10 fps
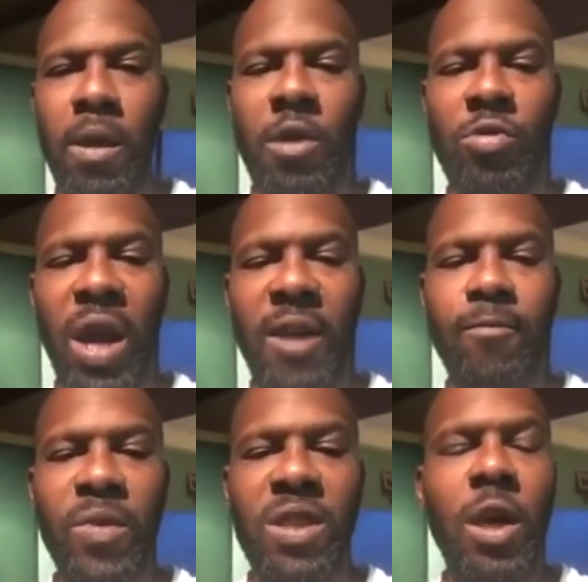
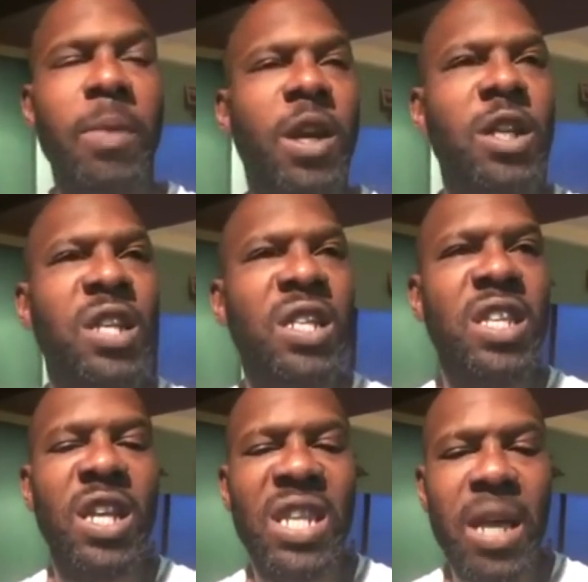Right? Not because
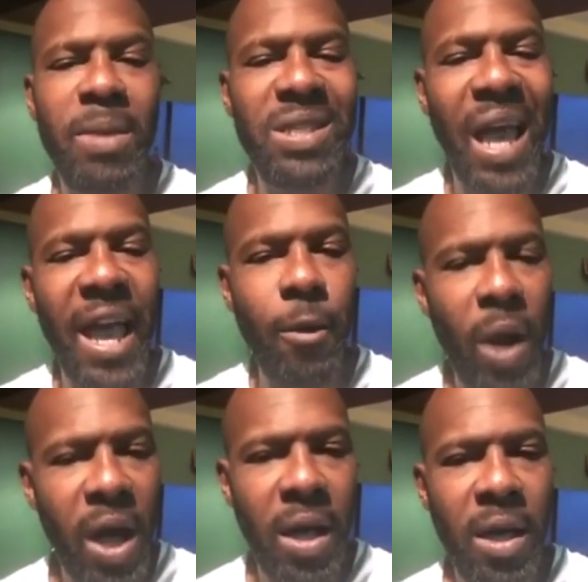your name is
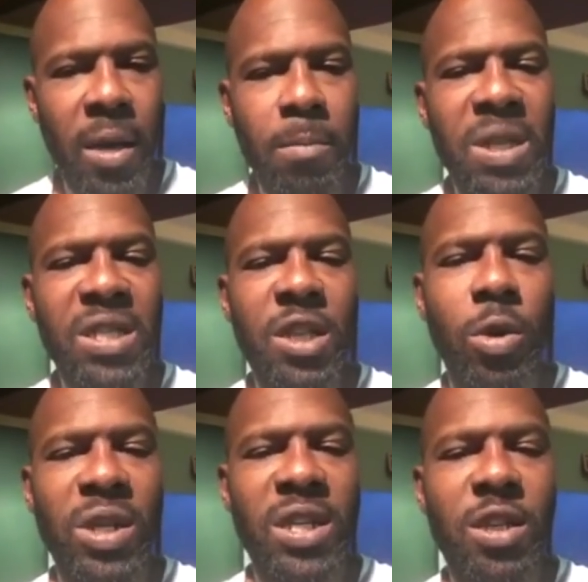Iowa, means you
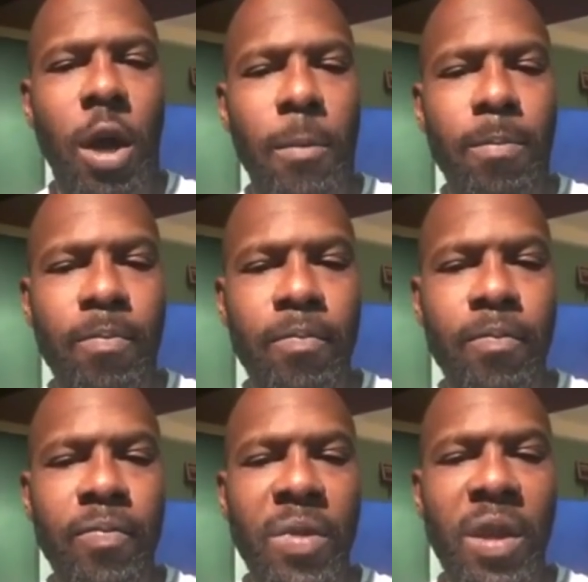will just come.
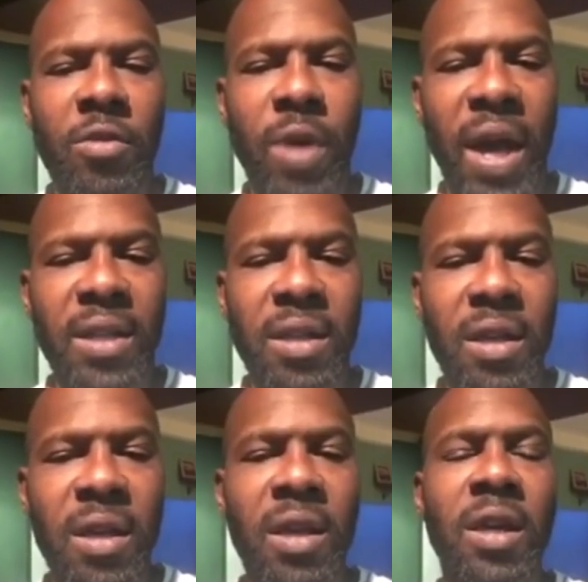Right?
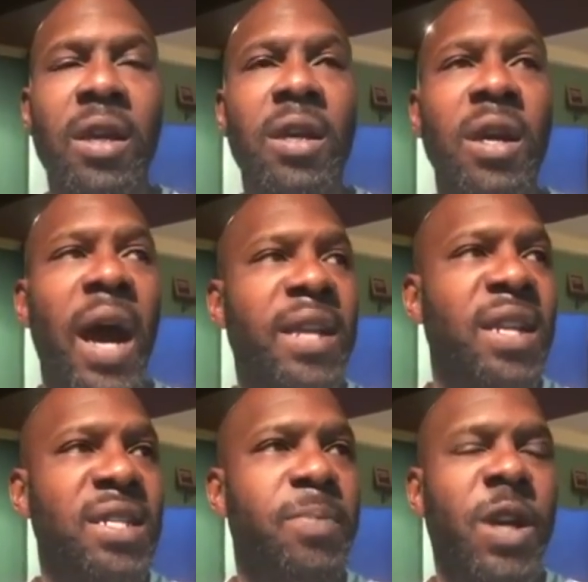And
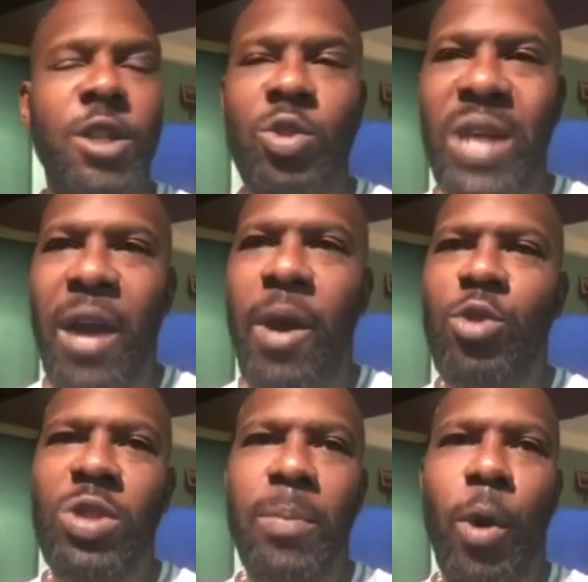just because you use Iowa,
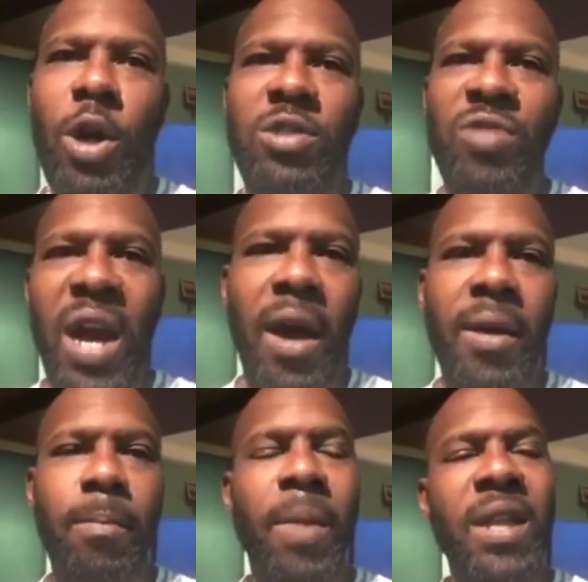use the boss, rah.
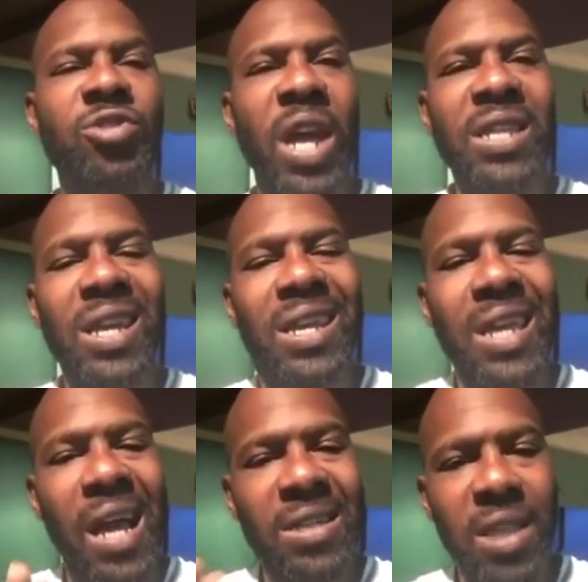Men trying to
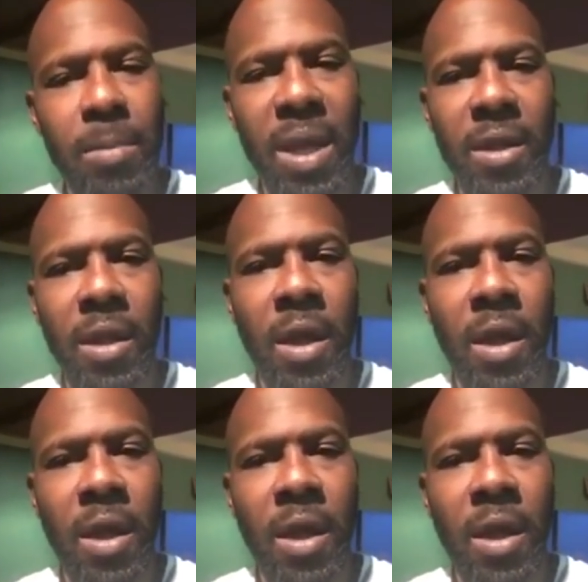gangster men.